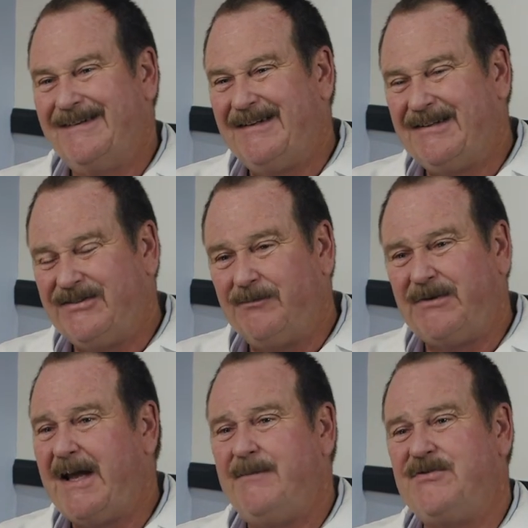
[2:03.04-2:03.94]

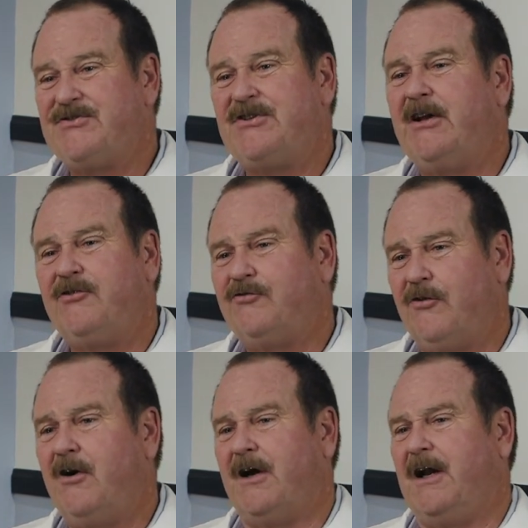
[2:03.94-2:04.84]
sometimes is not
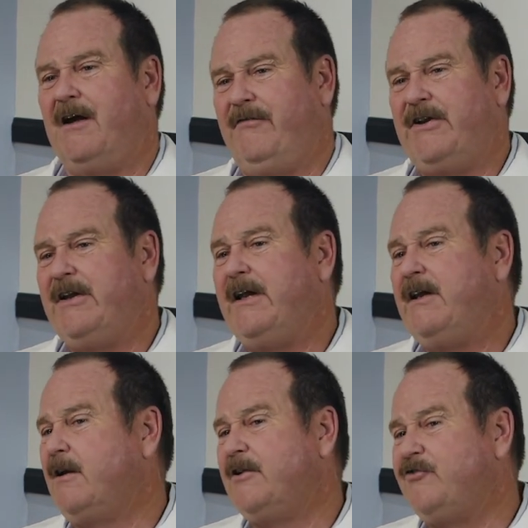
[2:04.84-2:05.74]
strong enough, and you need
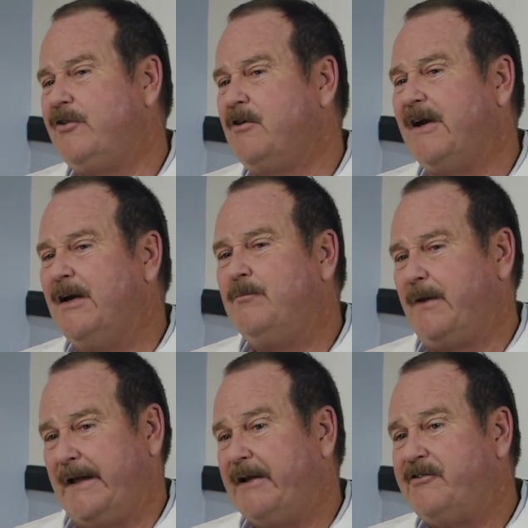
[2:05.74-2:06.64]
to consider
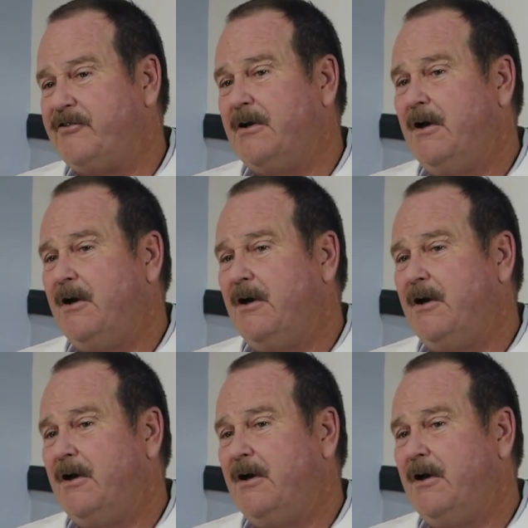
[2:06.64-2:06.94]
implants,